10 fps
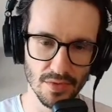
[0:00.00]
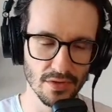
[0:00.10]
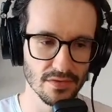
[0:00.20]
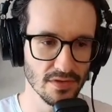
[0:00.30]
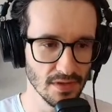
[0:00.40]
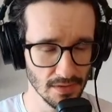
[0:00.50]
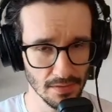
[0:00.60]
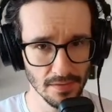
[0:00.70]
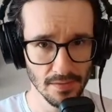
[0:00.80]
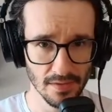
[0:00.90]
because
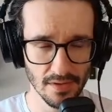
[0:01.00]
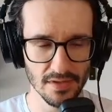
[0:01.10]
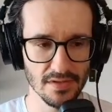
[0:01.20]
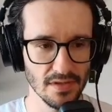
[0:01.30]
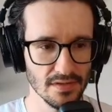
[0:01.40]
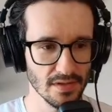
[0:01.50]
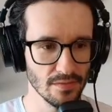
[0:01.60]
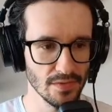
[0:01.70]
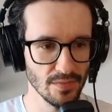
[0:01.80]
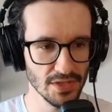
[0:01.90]
as I
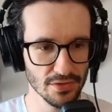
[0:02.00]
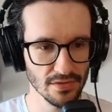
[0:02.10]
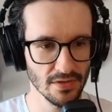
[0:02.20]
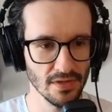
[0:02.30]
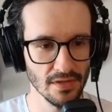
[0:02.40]
mentioned,